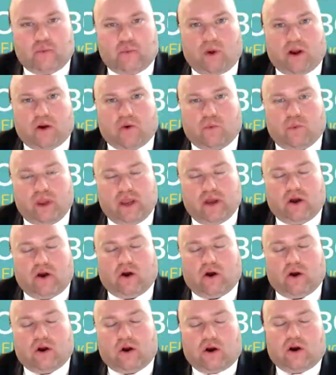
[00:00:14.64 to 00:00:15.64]
where we
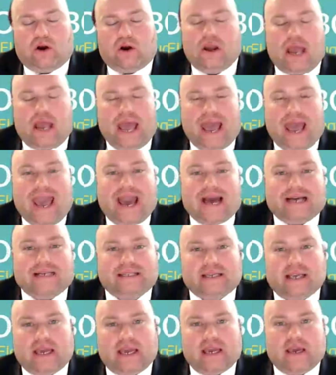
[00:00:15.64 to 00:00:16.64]
are
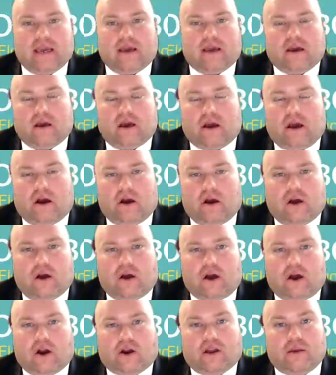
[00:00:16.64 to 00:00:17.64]
asking
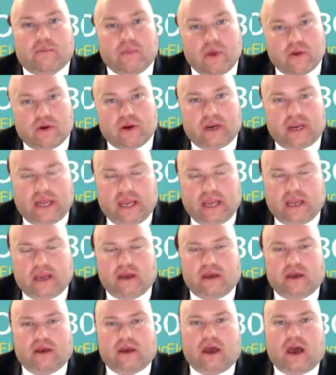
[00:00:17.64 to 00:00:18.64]
our community
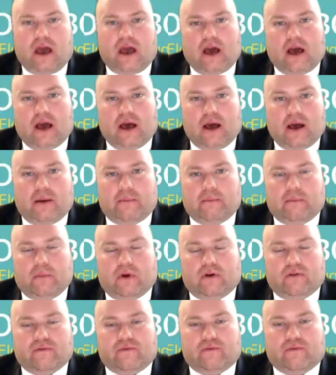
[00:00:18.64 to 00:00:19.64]

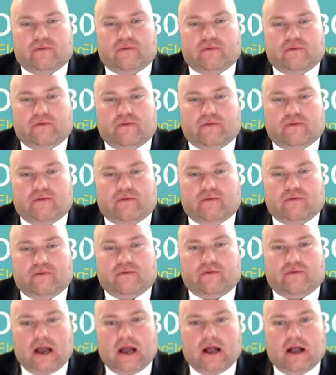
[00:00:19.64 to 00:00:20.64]

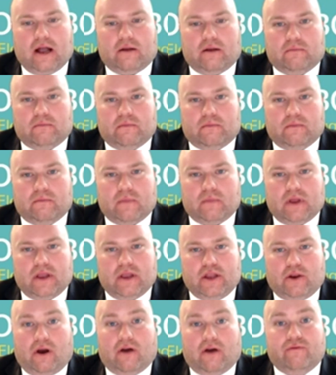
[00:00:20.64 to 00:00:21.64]
for
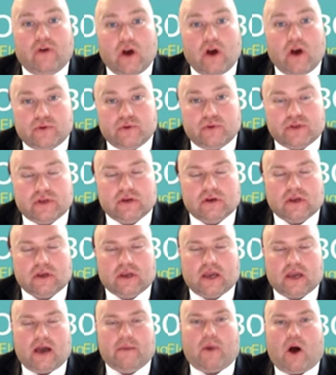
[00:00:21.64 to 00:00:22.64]
a vote
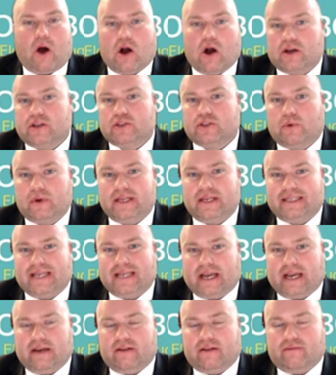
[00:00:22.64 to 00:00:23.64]
come August
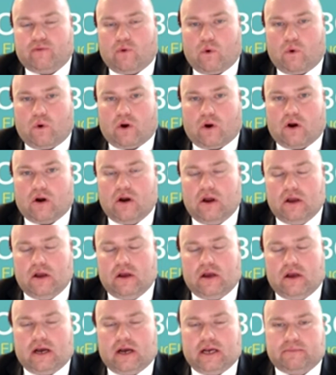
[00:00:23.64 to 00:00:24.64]
22nd for
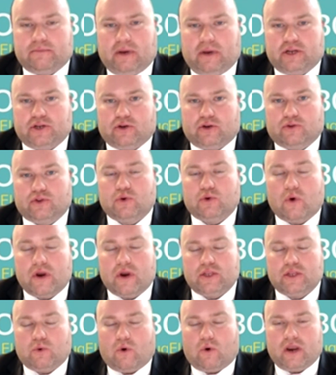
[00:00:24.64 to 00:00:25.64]
a special
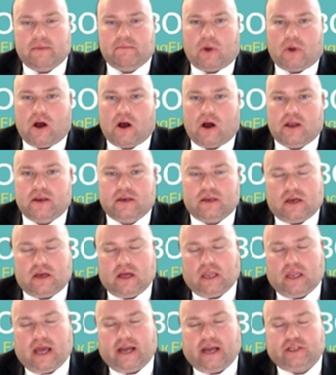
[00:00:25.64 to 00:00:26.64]
2020 bond
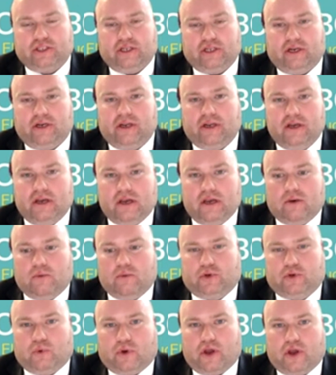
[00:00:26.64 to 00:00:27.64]
election,
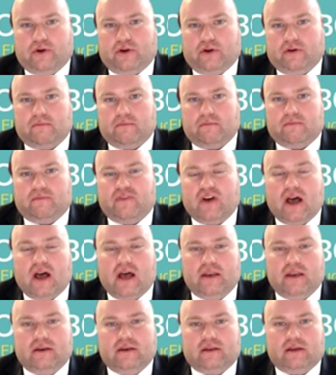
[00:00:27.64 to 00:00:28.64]
which will go to
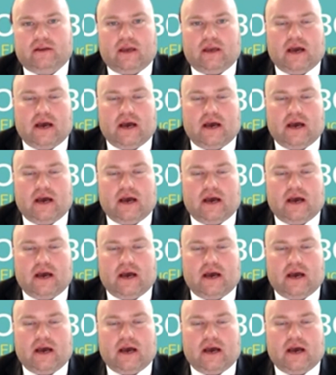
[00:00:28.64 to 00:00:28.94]
fund